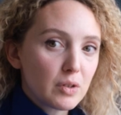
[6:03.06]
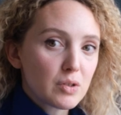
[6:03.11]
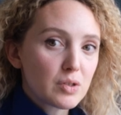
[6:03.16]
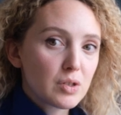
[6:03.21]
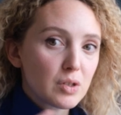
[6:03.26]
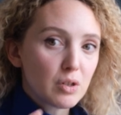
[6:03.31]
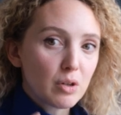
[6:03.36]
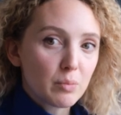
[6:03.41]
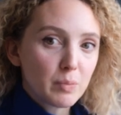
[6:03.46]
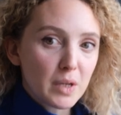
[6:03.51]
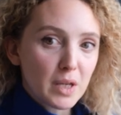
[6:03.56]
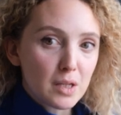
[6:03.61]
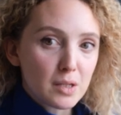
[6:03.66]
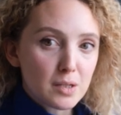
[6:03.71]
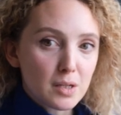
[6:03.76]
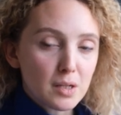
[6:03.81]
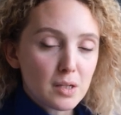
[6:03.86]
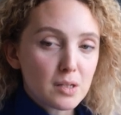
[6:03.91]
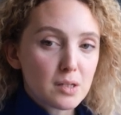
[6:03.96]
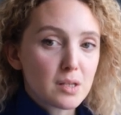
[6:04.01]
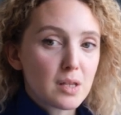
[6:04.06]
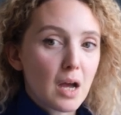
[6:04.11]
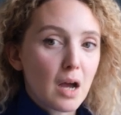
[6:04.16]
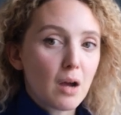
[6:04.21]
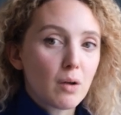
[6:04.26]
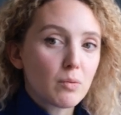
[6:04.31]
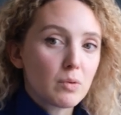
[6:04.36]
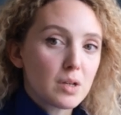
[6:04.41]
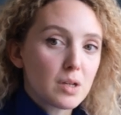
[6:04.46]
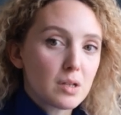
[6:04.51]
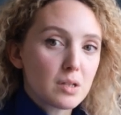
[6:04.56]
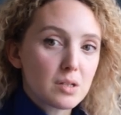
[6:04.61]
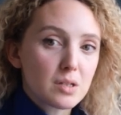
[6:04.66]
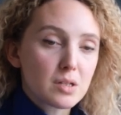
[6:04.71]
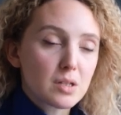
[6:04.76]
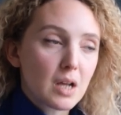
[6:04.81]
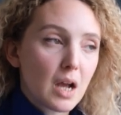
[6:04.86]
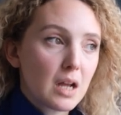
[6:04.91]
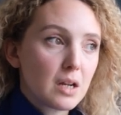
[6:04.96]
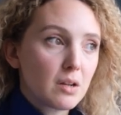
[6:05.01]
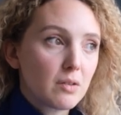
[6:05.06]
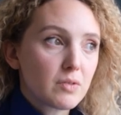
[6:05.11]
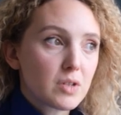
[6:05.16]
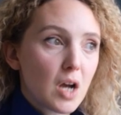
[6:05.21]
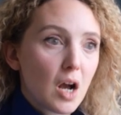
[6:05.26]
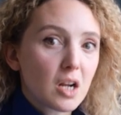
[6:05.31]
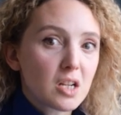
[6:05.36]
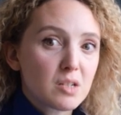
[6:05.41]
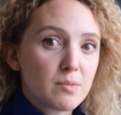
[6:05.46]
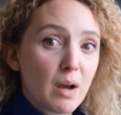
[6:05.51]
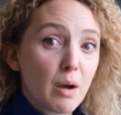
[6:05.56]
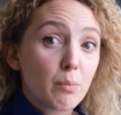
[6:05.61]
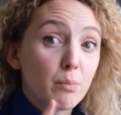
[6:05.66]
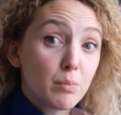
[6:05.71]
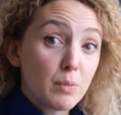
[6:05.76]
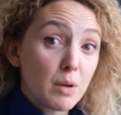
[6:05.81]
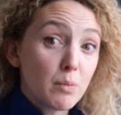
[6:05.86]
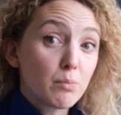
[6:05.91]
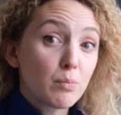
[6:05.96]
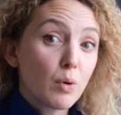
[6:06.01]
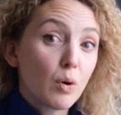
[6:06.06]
those little pieces that was kind of talked about in